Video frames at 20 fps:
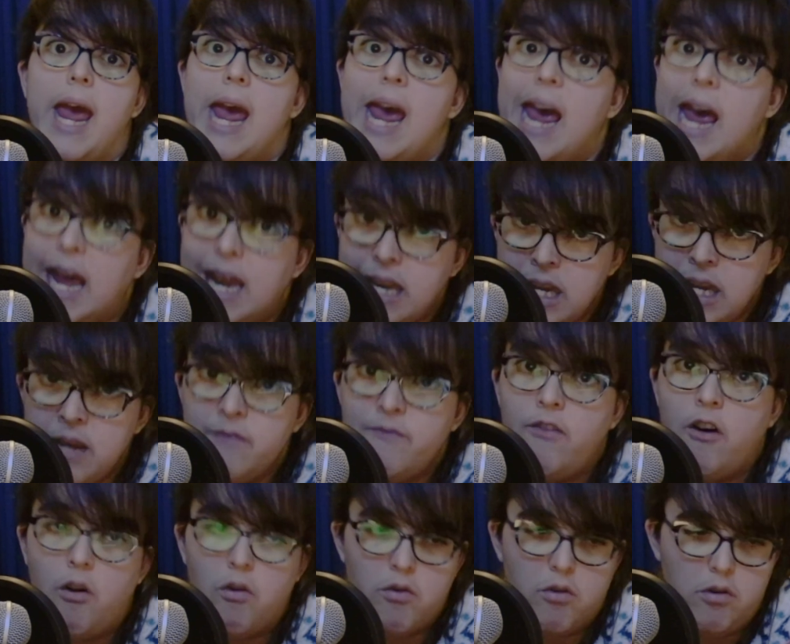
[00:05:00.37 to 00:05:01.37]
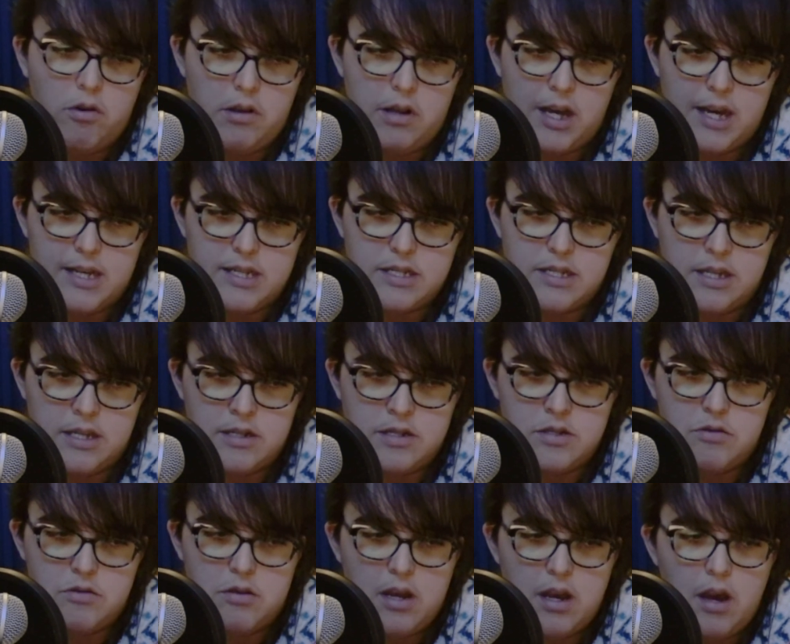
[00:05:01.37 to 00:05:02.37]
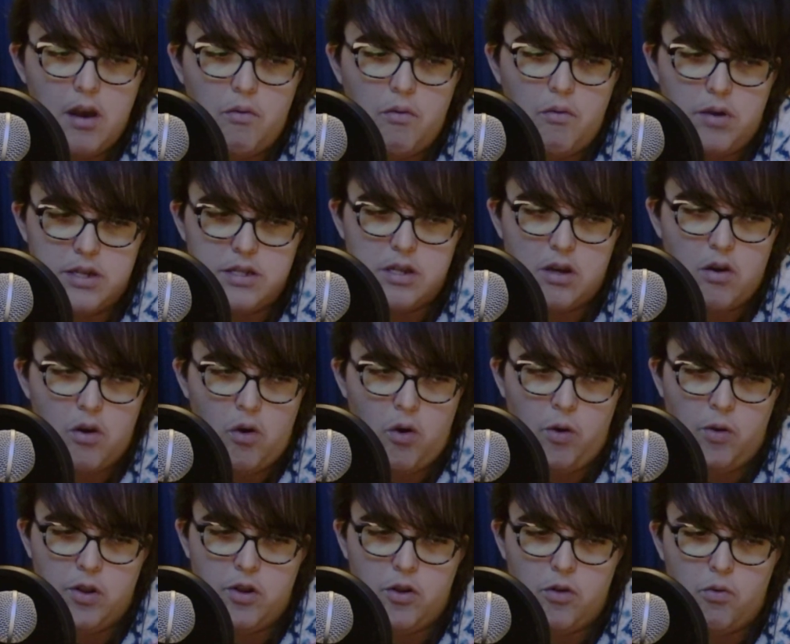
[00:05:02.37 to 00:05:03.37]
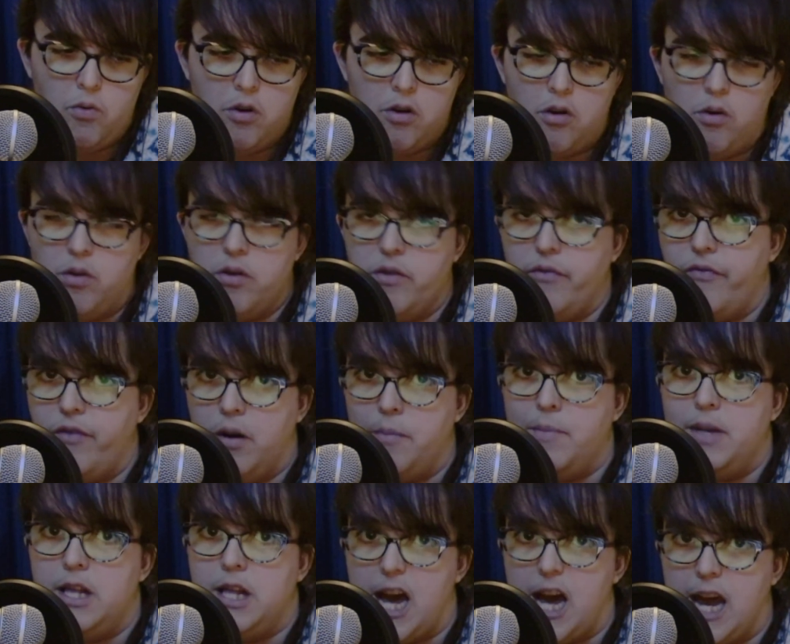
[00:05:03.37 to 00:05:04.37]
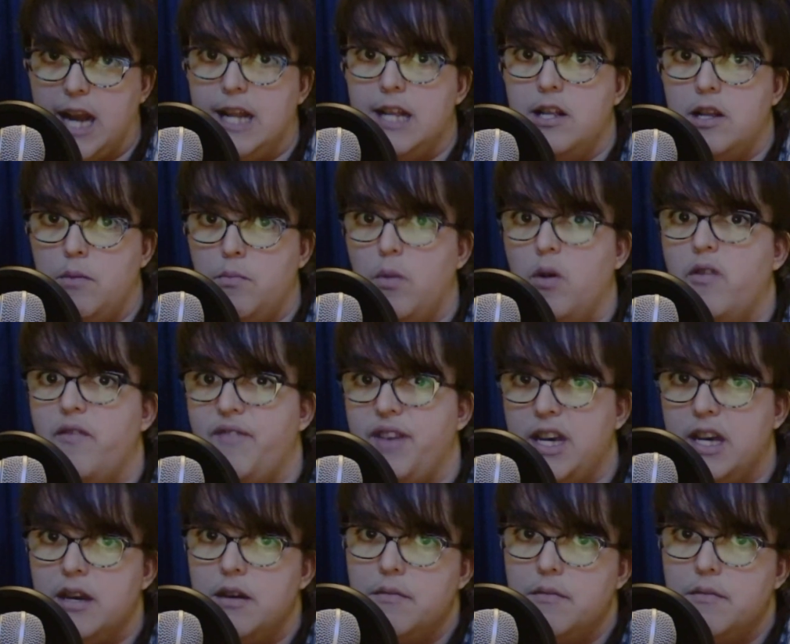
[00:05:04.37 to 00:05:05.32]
any vocal lessons was a whole new world from Aladdin the movie.